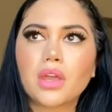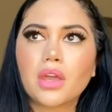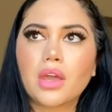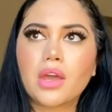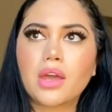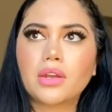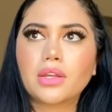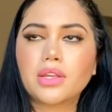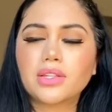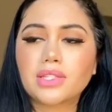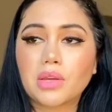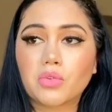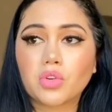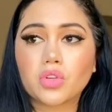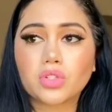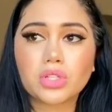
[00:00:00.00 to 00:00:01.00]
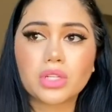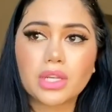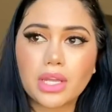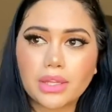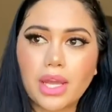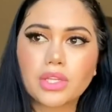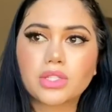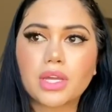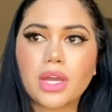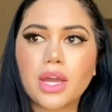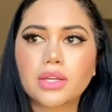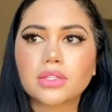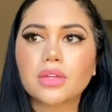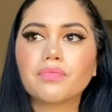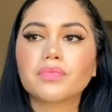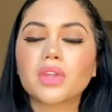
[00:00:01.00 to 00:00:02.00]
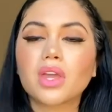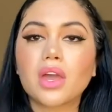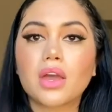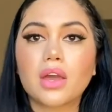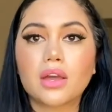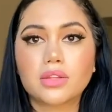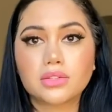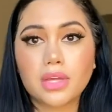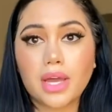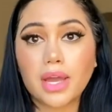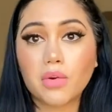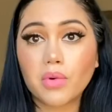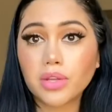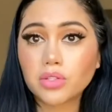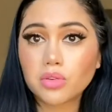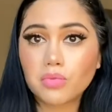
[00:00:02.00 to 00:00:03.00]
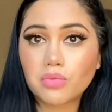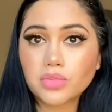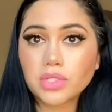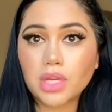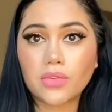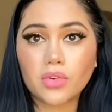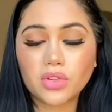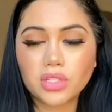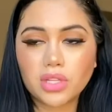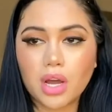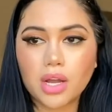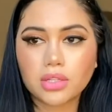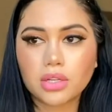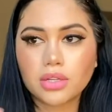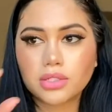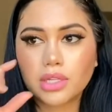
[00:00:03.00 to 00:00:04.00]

And he's like, well, you should get that checked. And I went to several doctors.